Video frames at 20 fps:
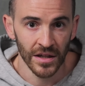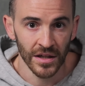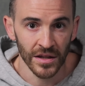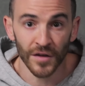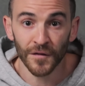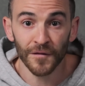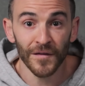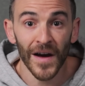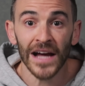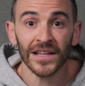
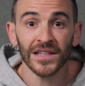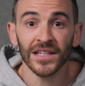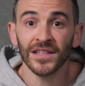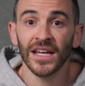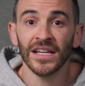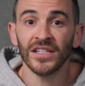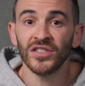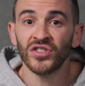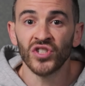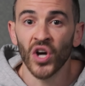The fact that
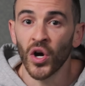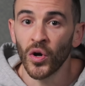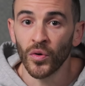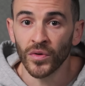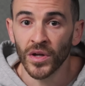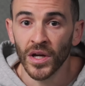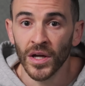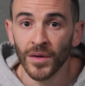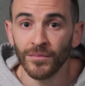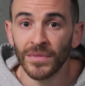they
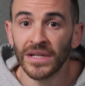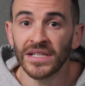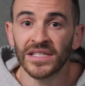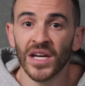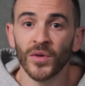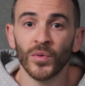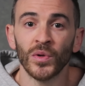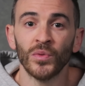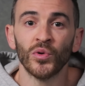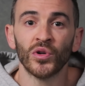don't means
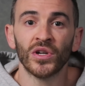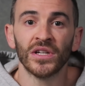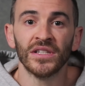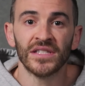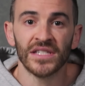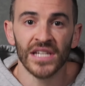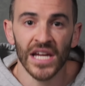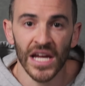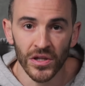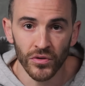that we will
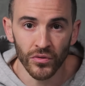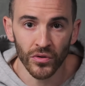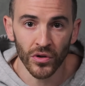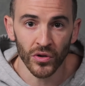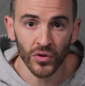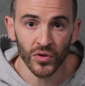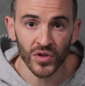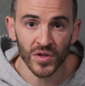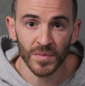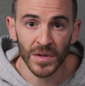continue to
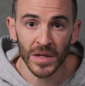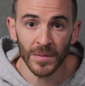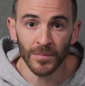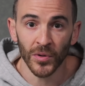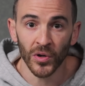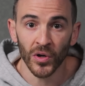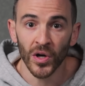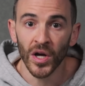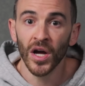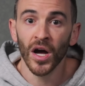lose
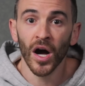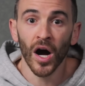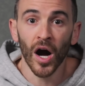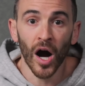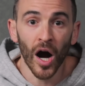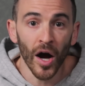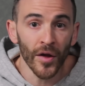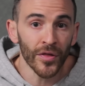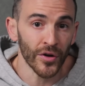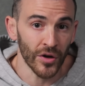people
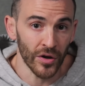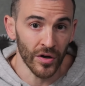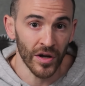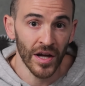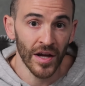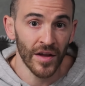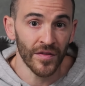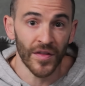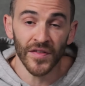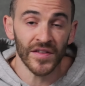other
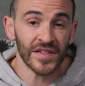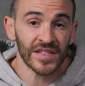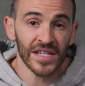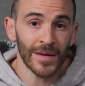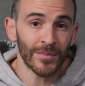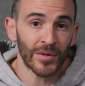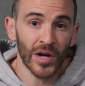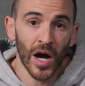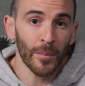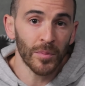than the
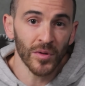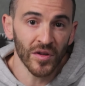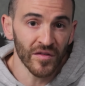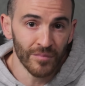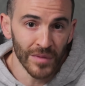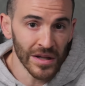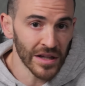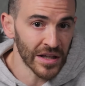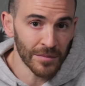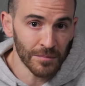same couple of
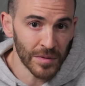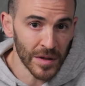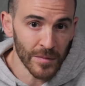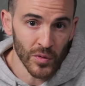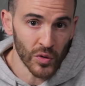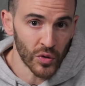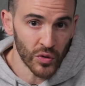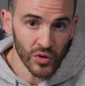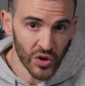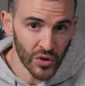million
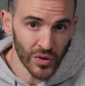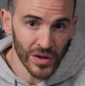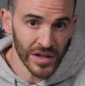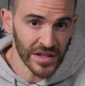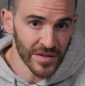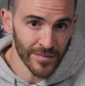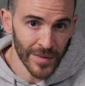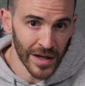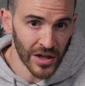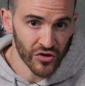people who tune
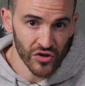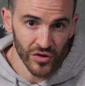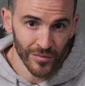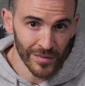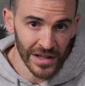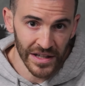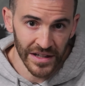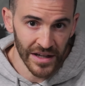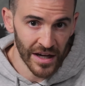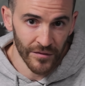into mainstream
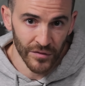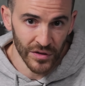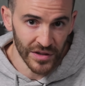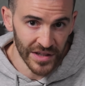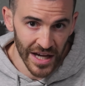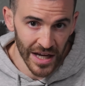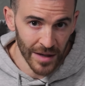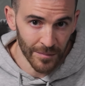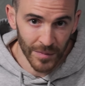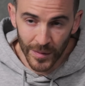media every
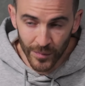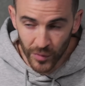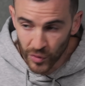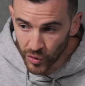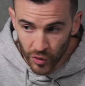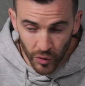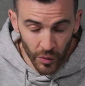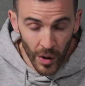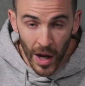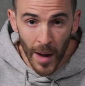day. People
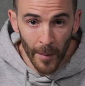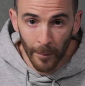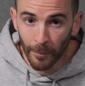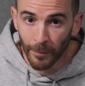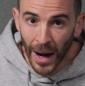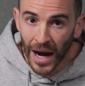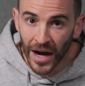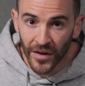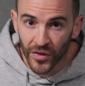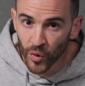who,
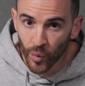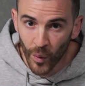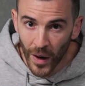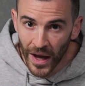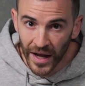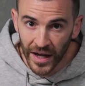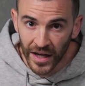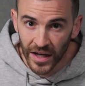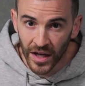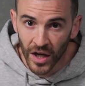by the
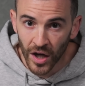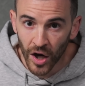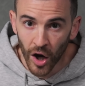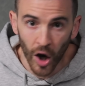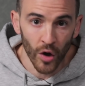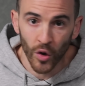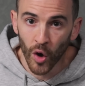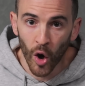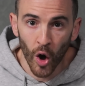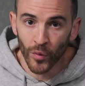way,
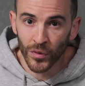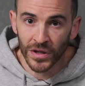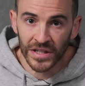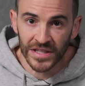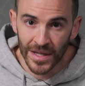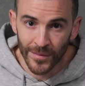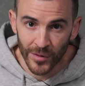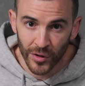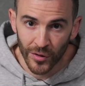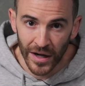are already
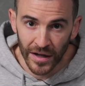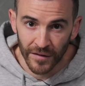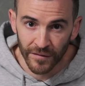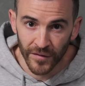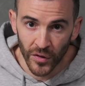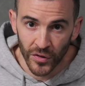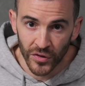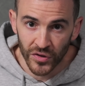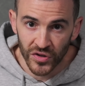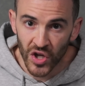Democratic
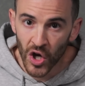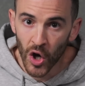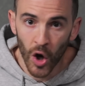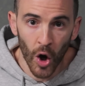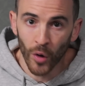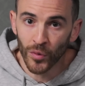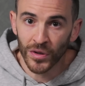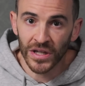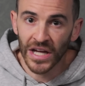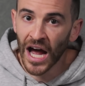voters,
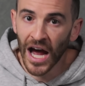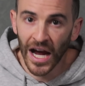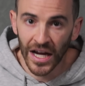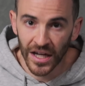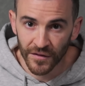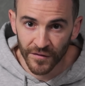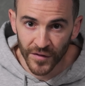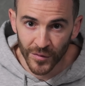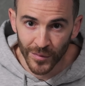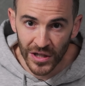already high
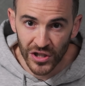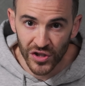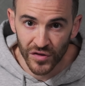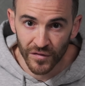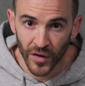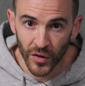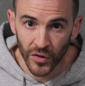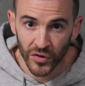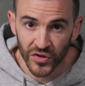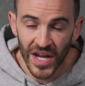information
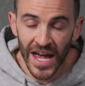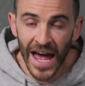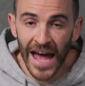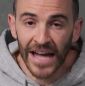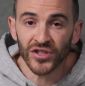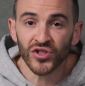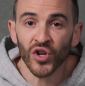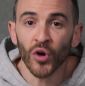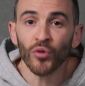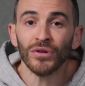voters,
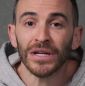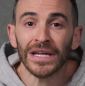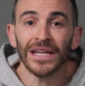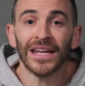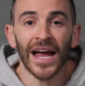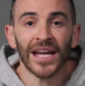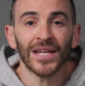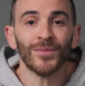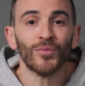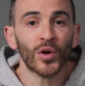and don't need
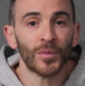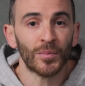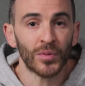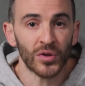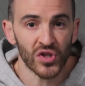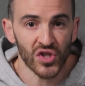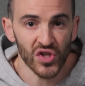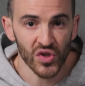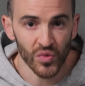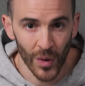any more
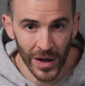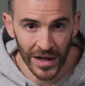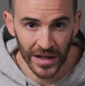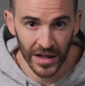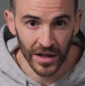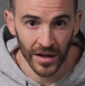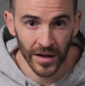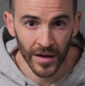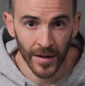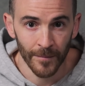
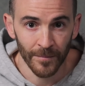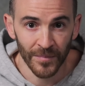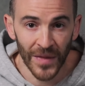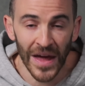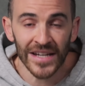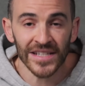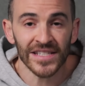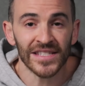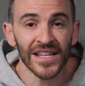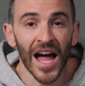persuading.
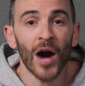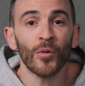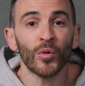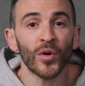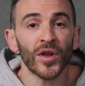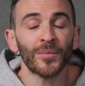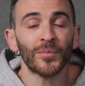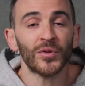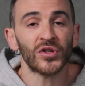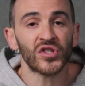That is not where
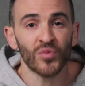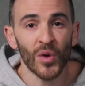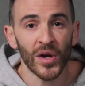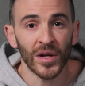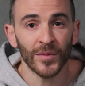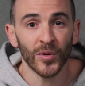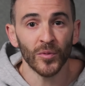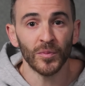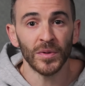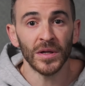the
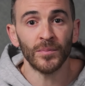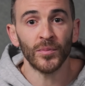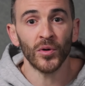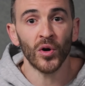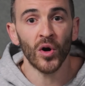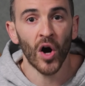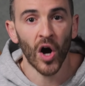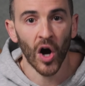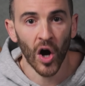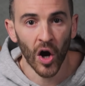persuadable
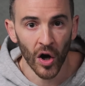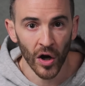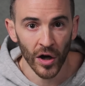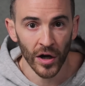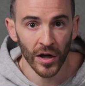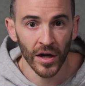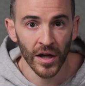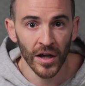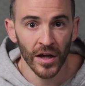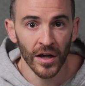people
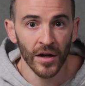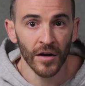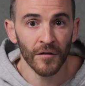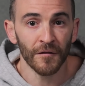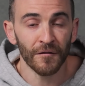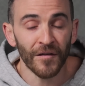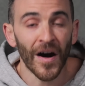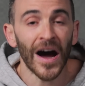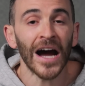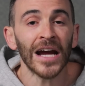are.
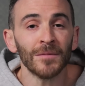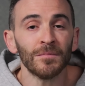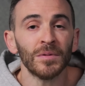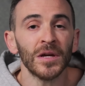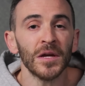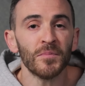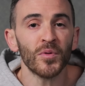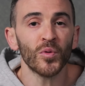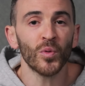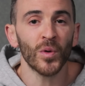Find
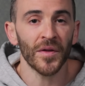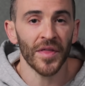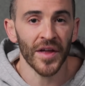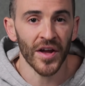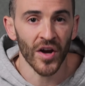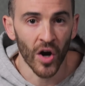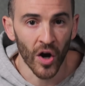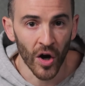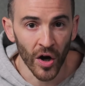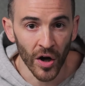people where
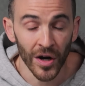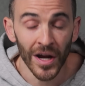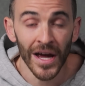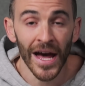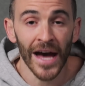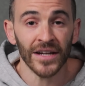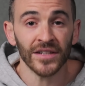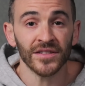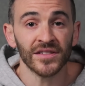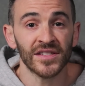they are,
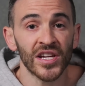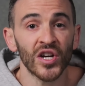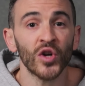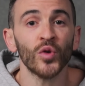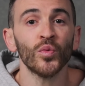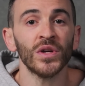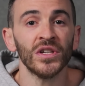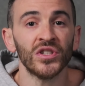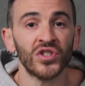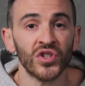and until
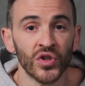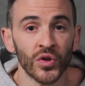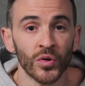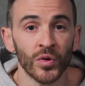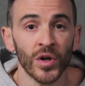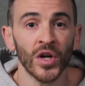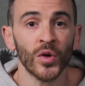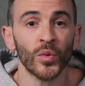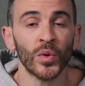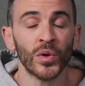we
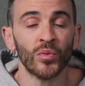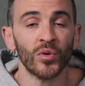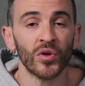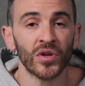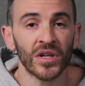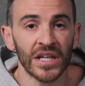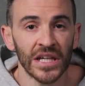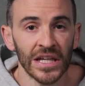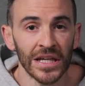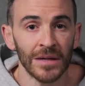do, we
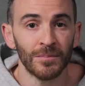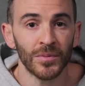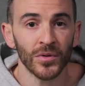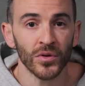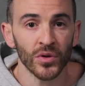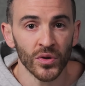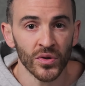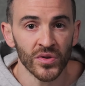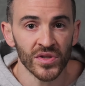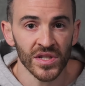will keep
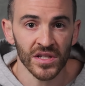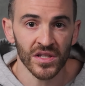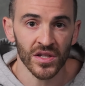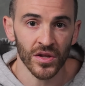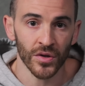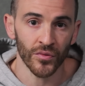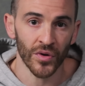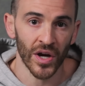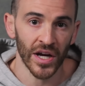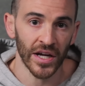losing to
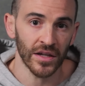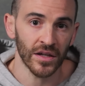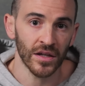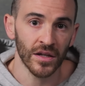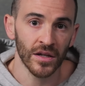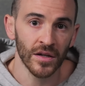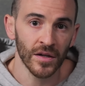the right.